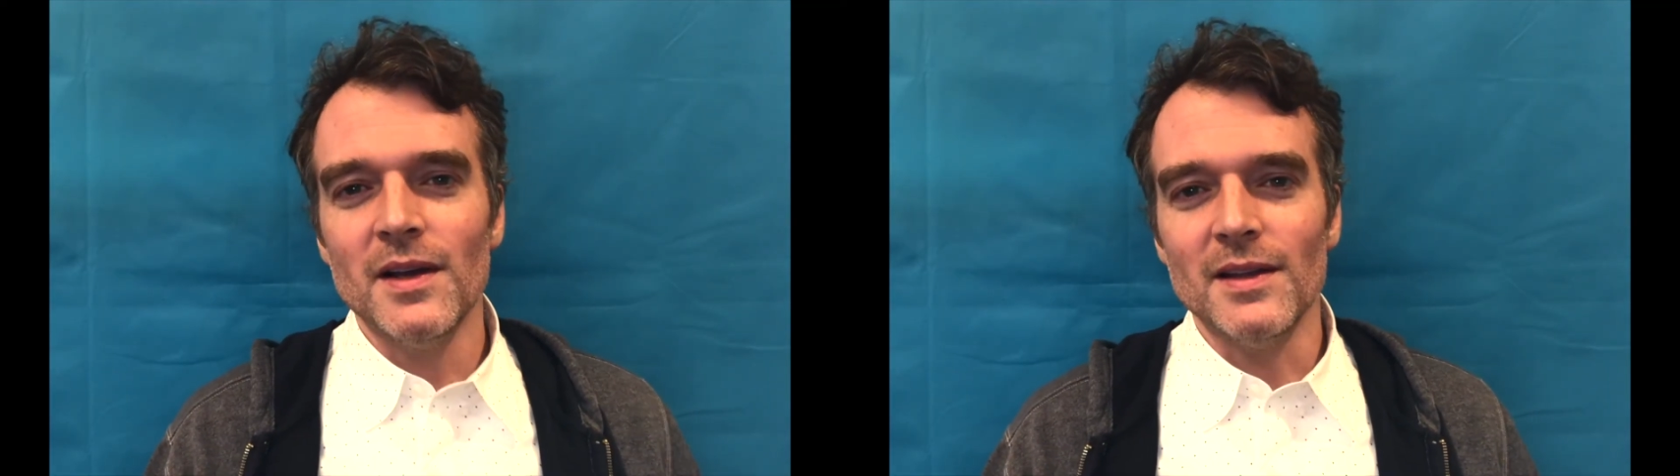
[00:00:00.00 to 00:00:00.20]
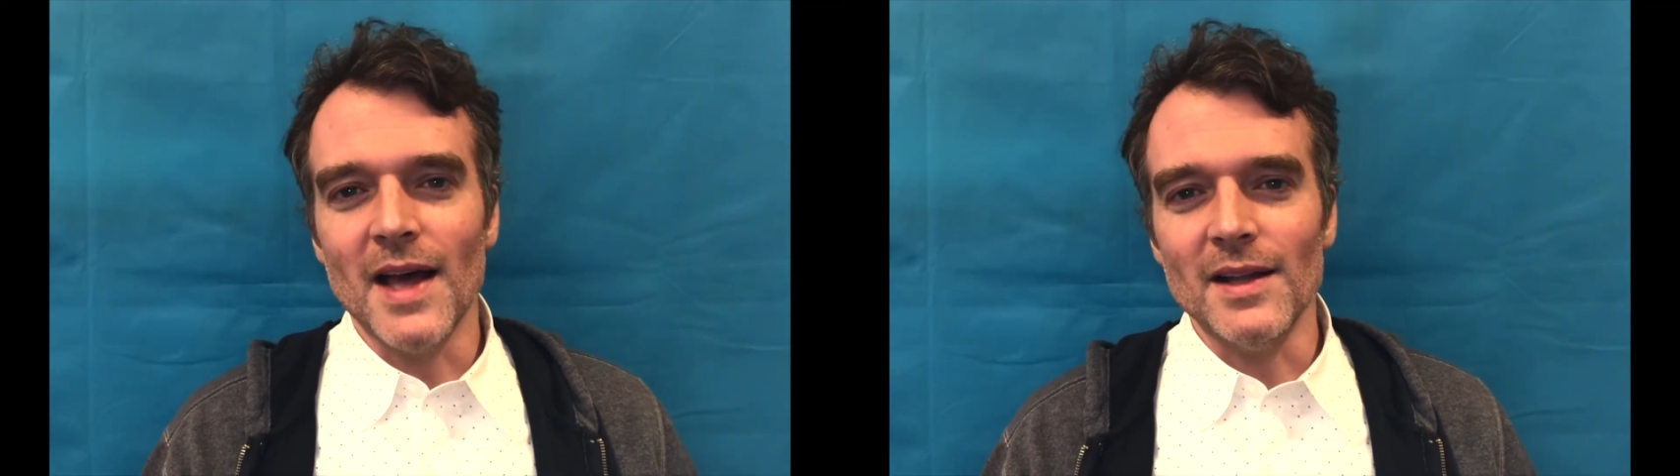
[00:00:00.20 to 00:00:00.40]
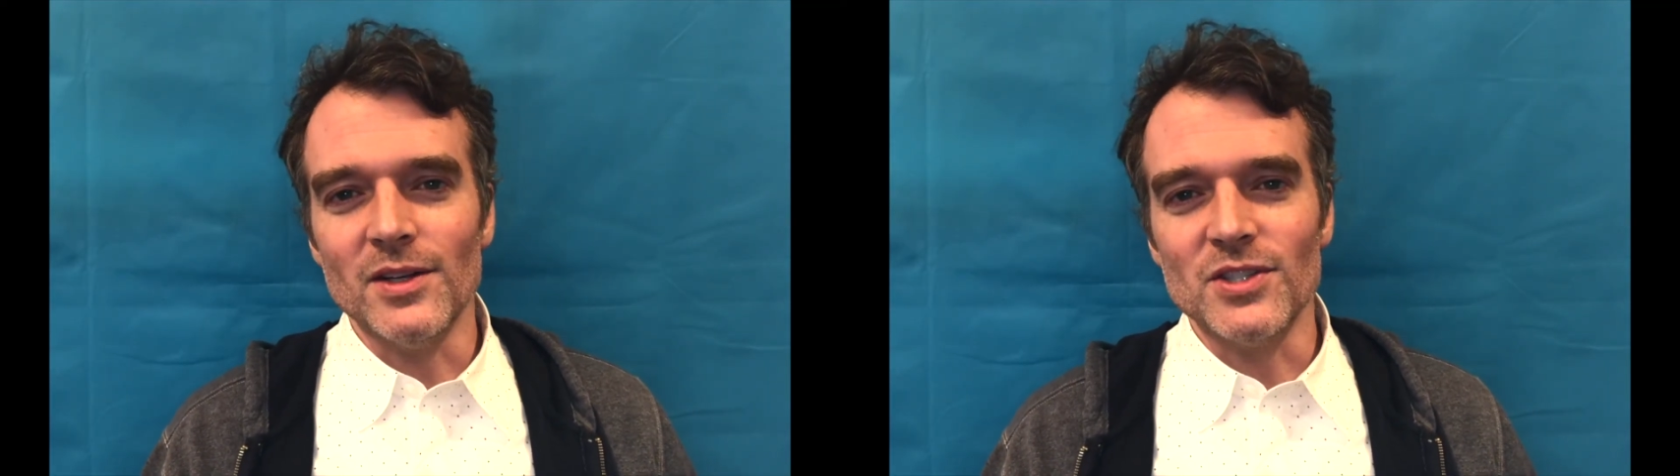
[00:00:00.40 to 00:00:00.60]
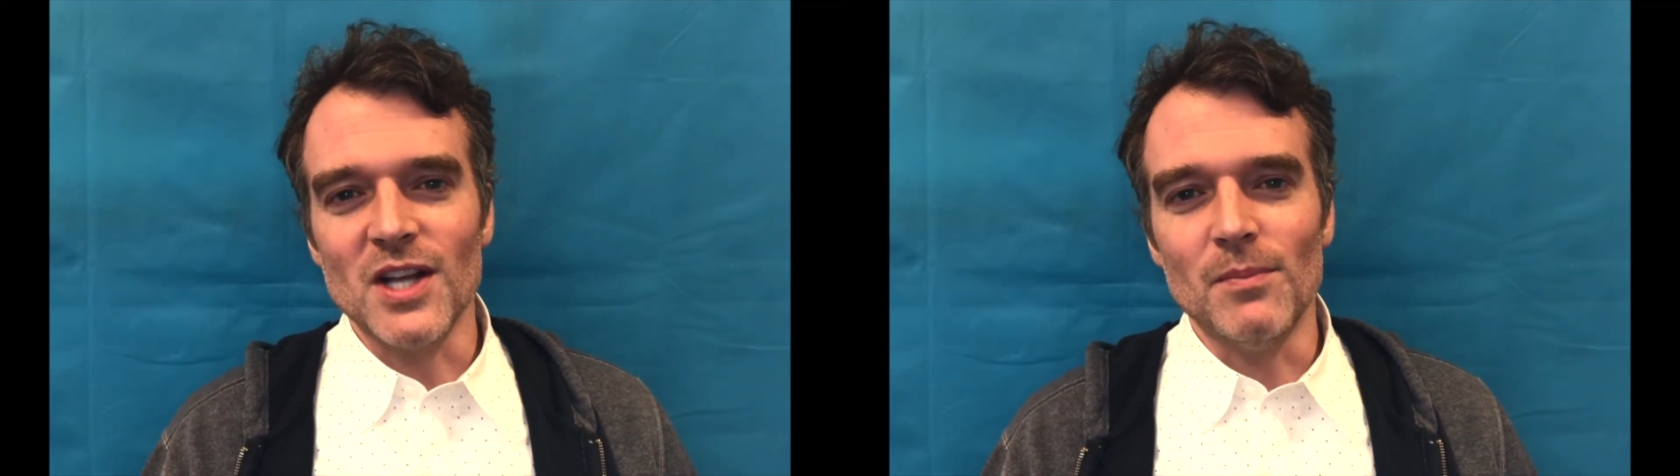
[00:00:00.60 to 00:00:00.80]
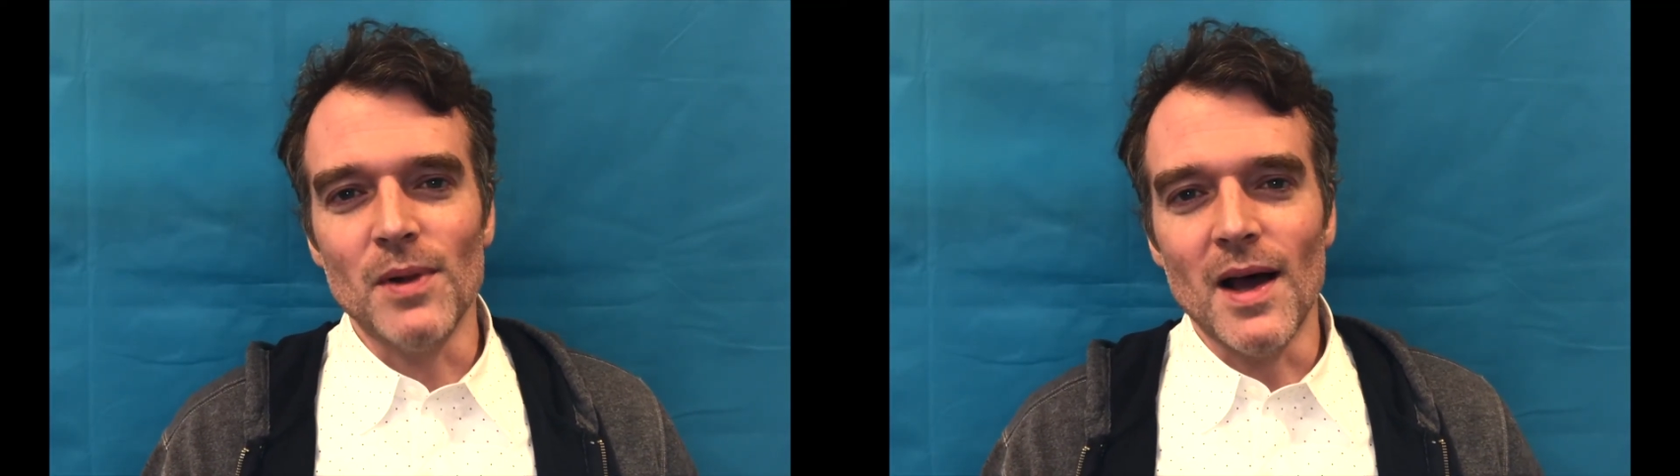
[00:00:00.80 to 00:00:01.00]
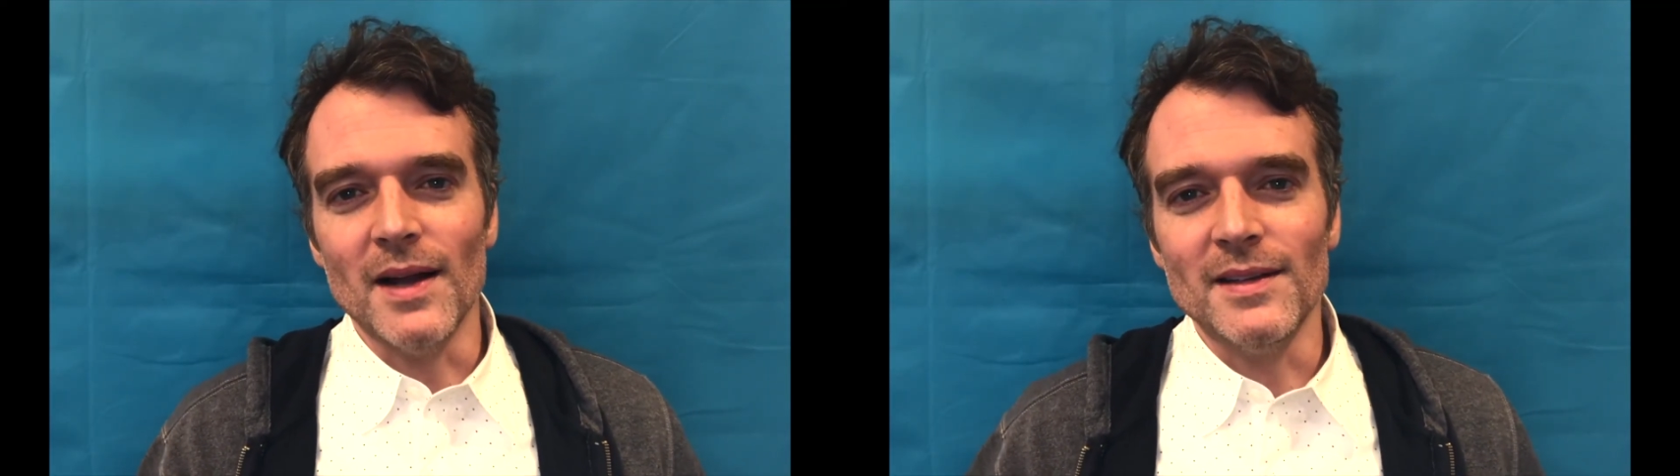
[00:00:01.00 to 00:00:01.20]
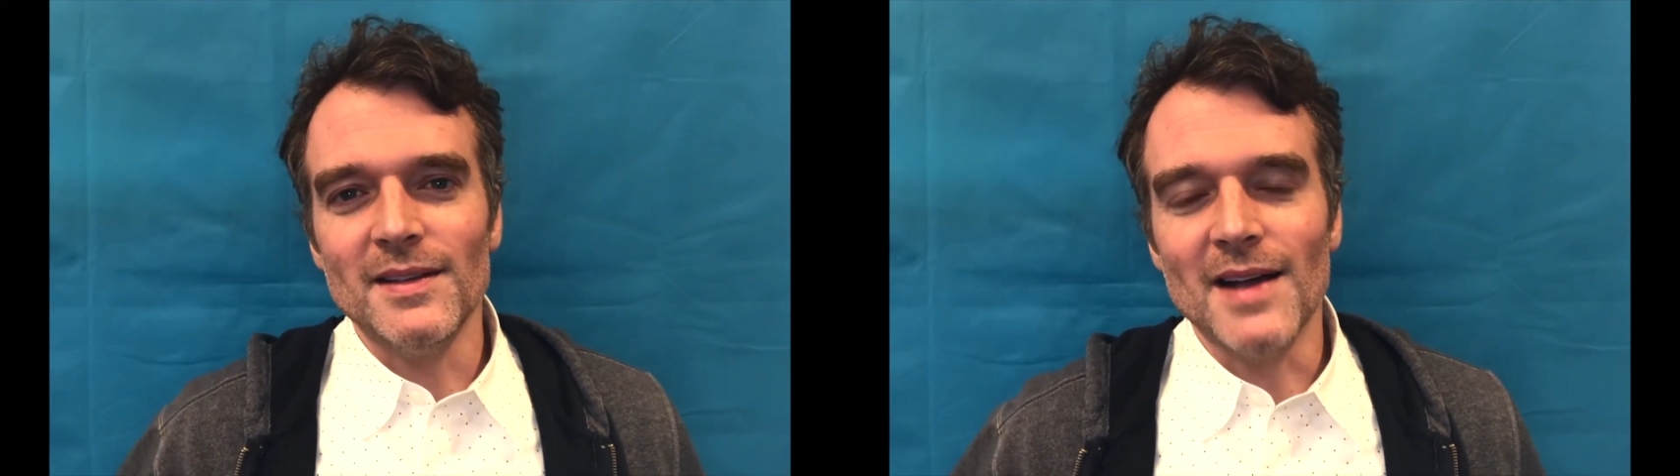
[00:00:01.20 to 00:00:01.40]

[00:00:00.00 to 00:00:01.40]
that little subplot